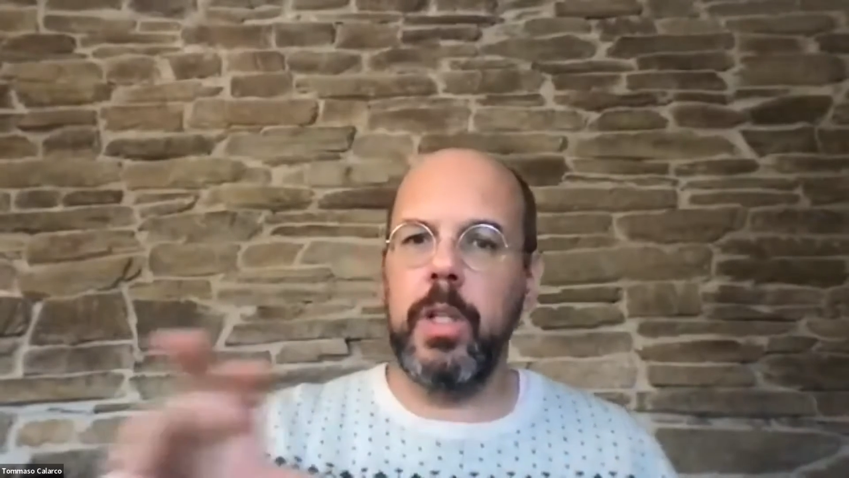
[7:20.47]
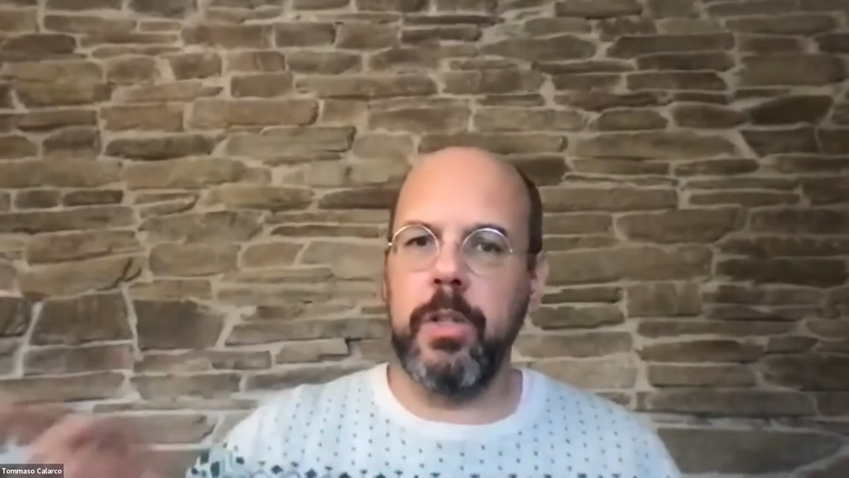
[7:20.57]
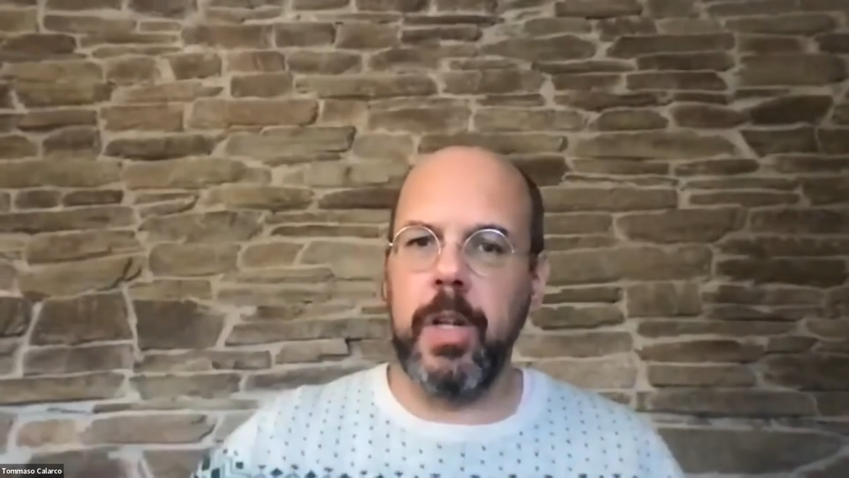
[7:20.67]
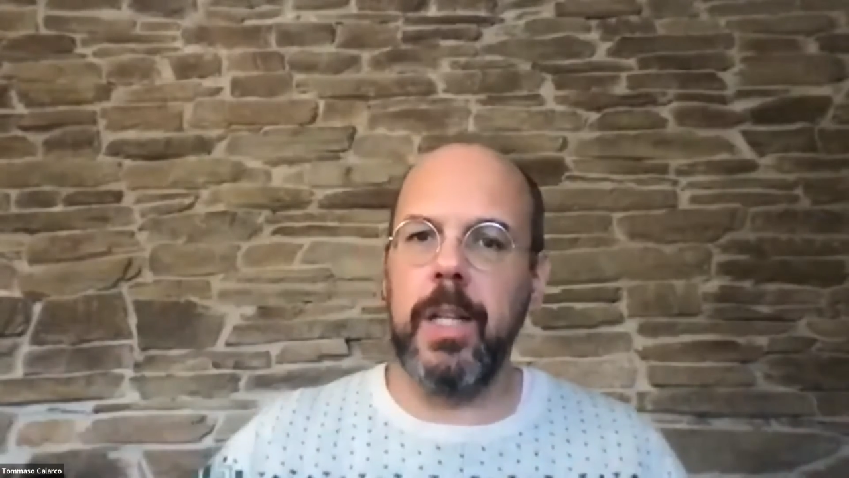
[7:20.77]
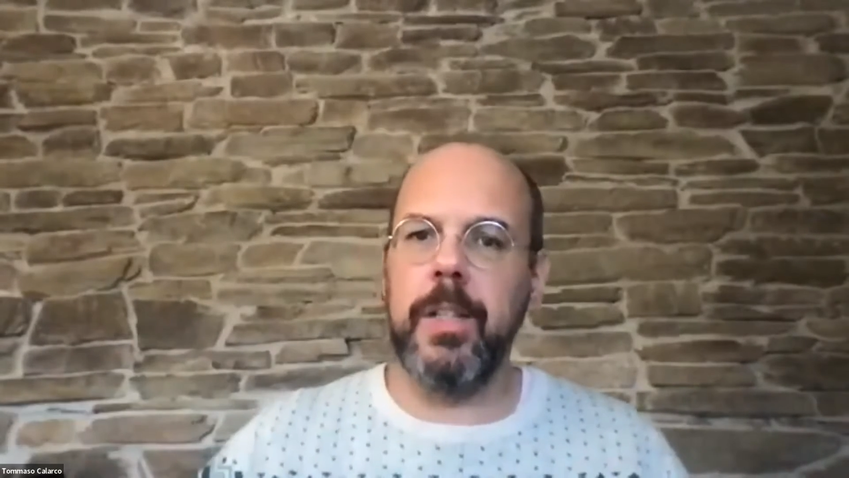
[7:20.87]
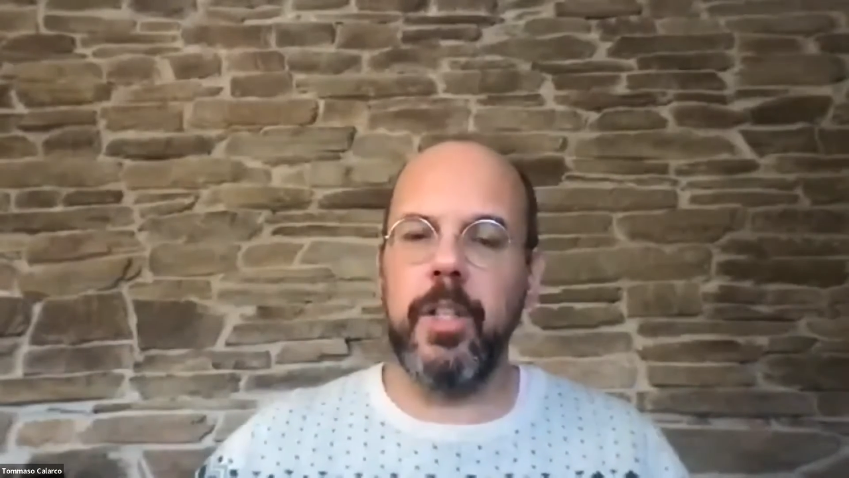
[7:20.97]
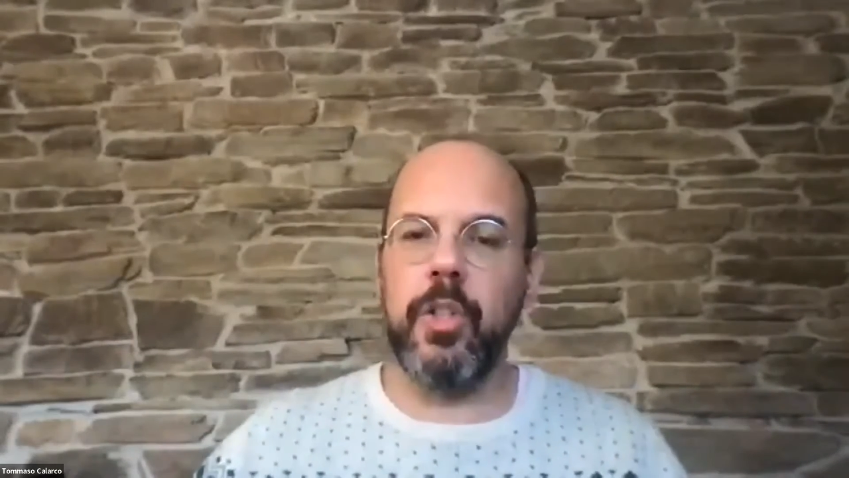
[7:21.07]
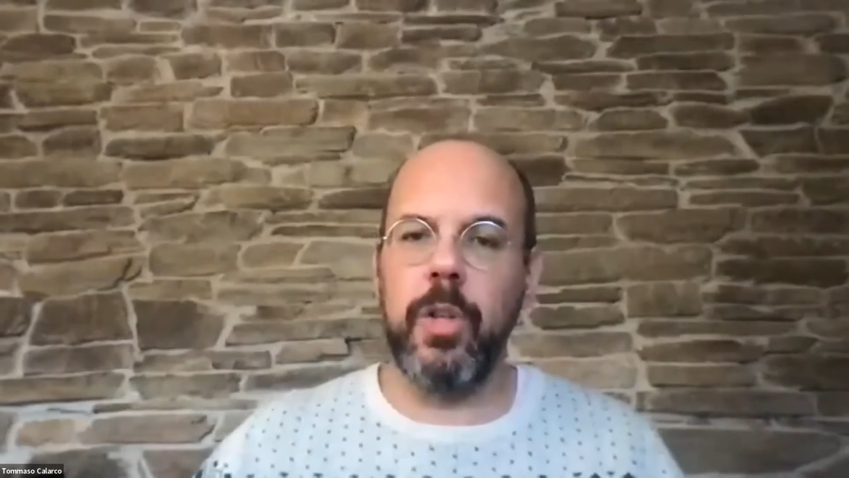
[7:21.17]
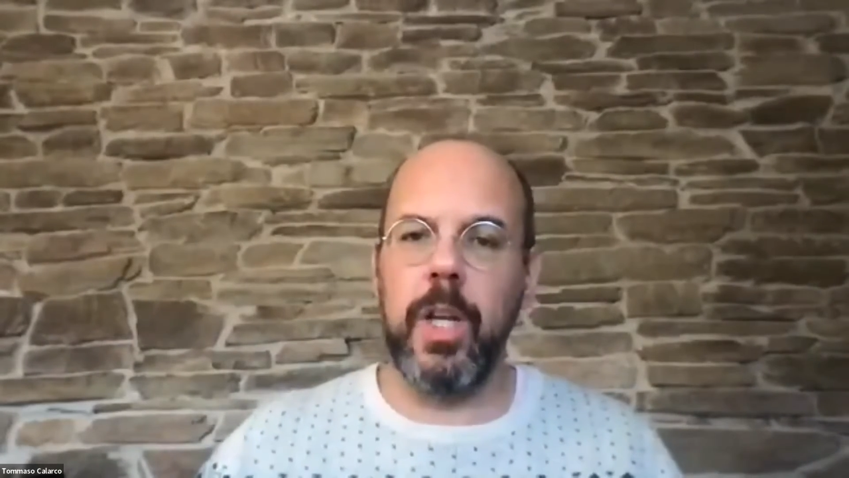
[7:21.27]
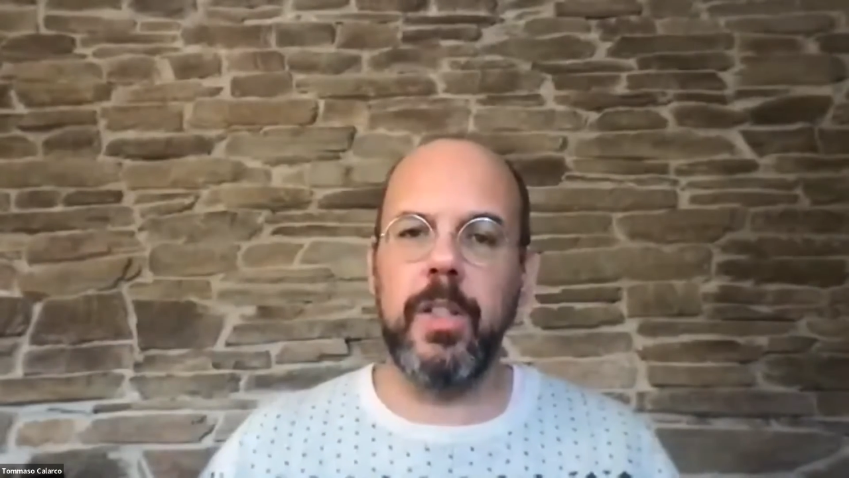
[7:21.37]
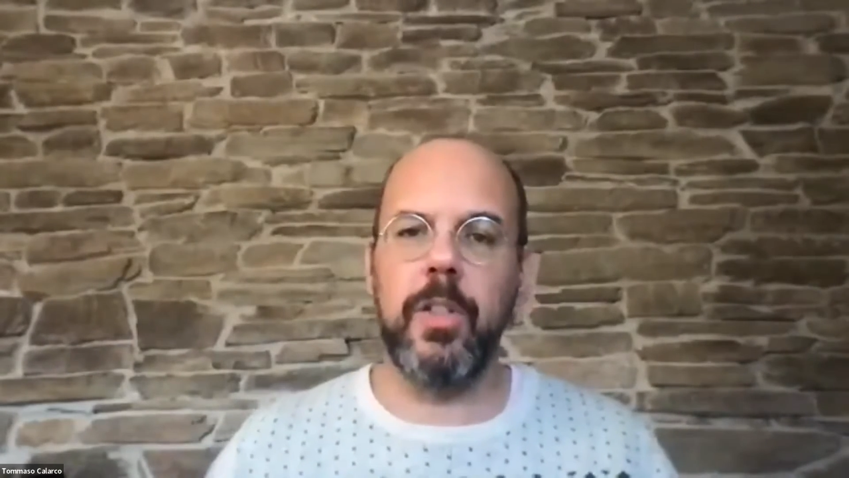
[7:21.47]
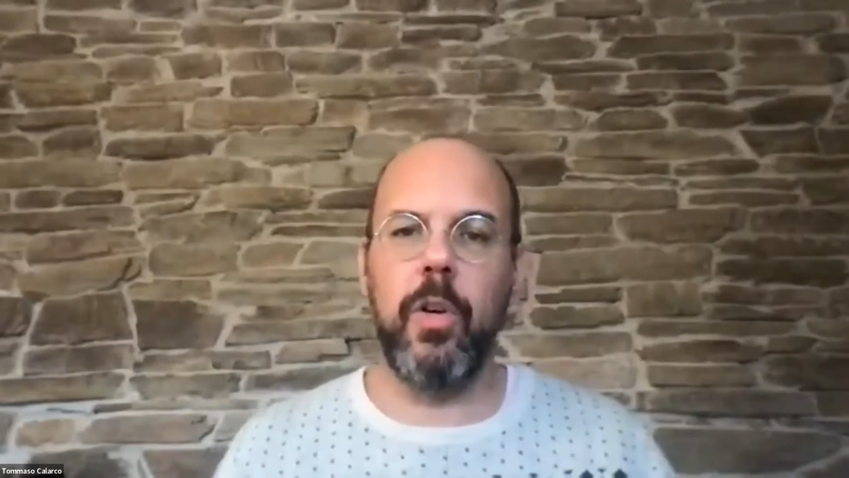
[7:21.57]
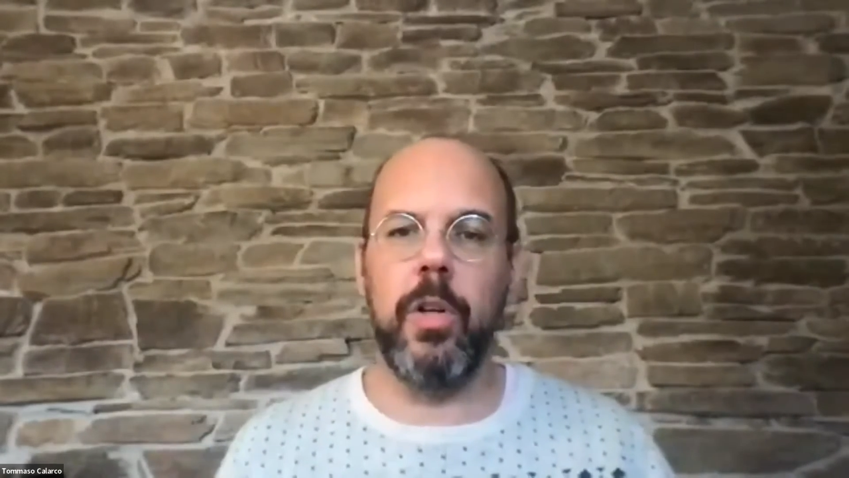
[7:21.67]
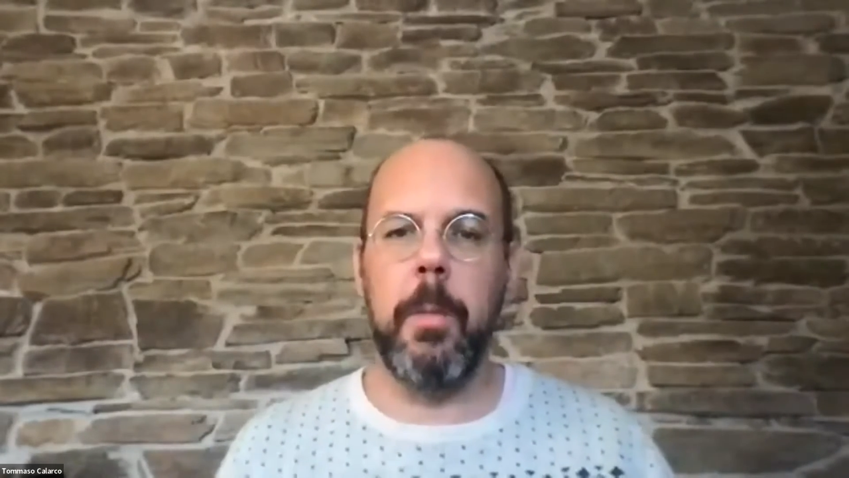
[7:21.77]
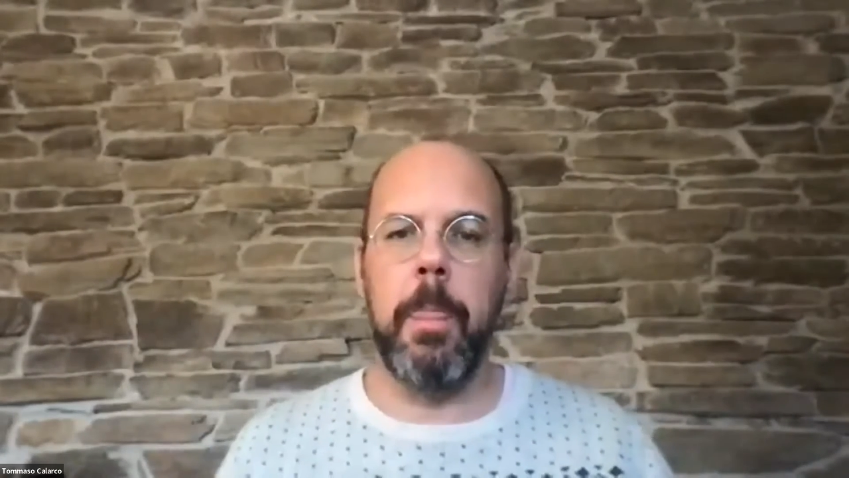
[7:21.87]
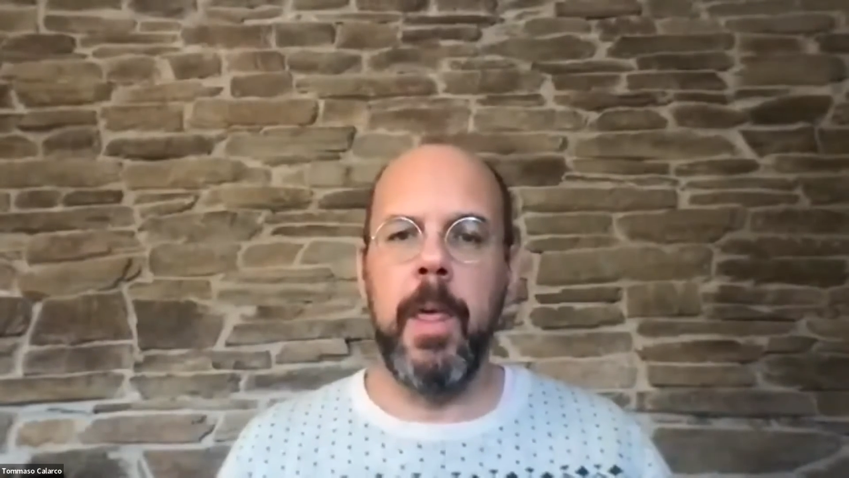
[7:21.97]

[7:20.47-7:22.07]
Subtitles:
industrialization, and so on.